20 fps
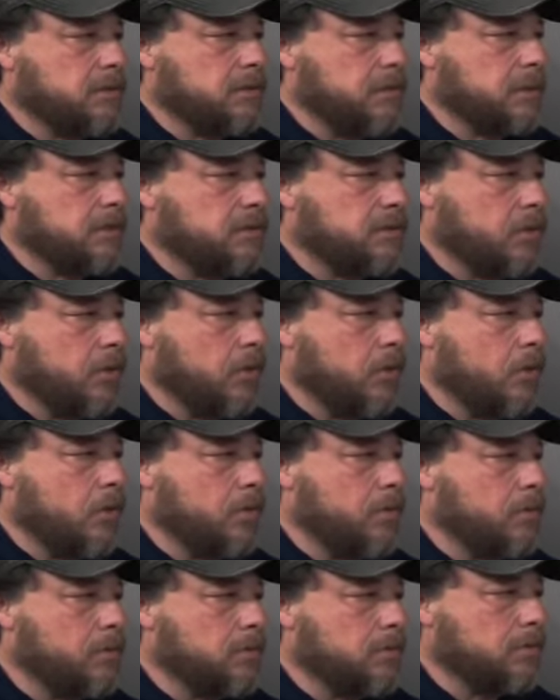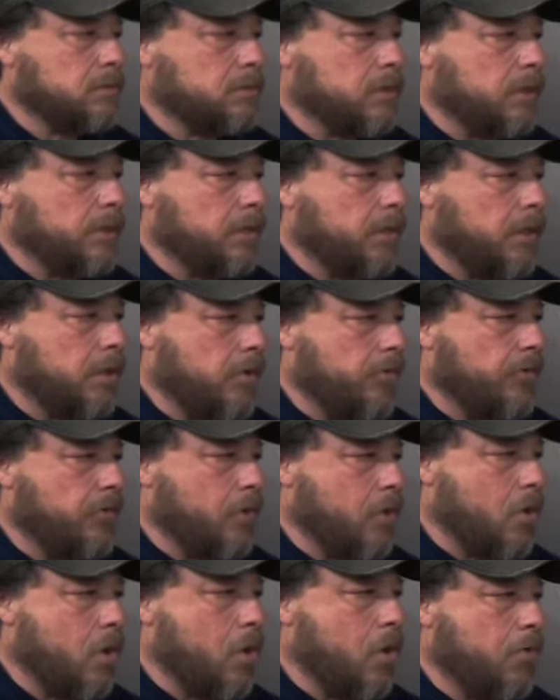And so years
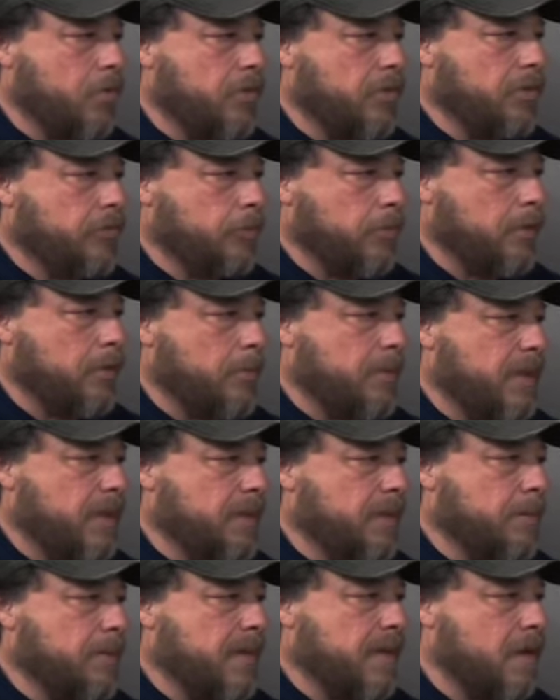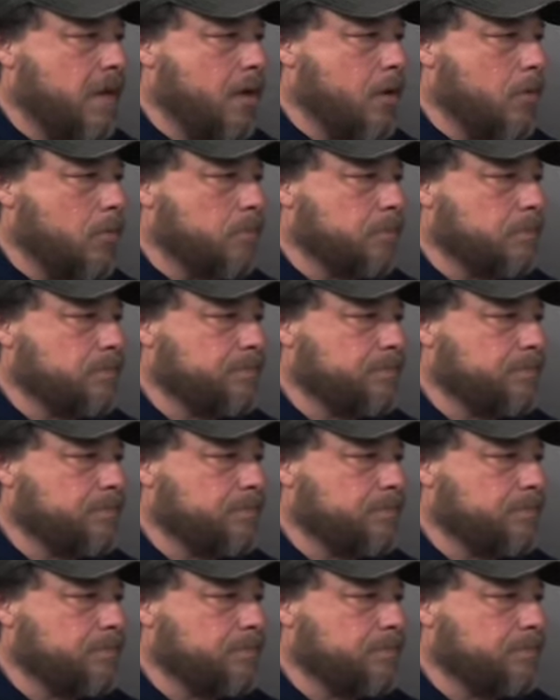ago, this would have been about